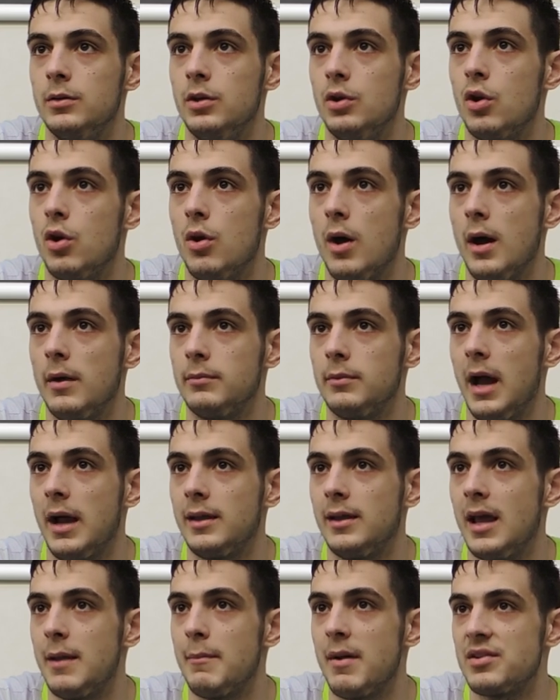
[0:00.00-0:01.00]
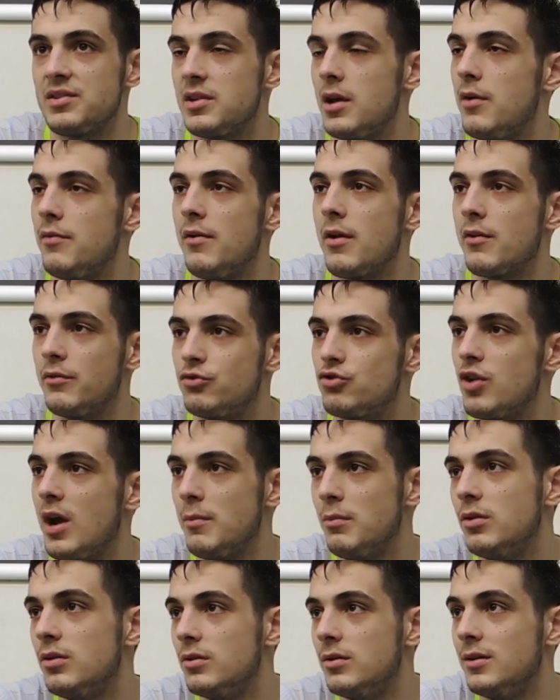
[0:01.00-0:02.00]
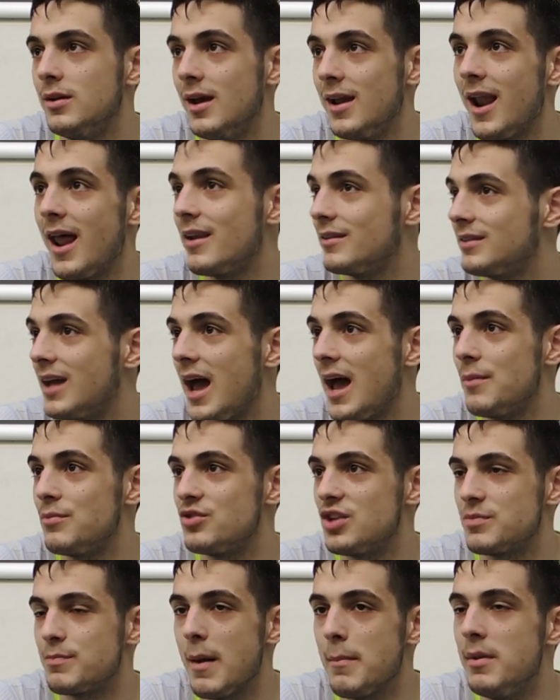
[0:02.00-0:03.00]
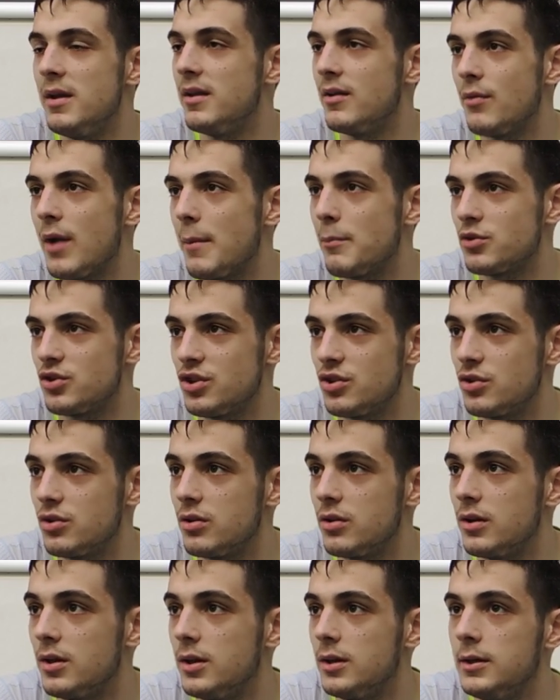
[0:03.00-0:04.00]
you know, I get myself out of trouble a lot of times just by being in the right position.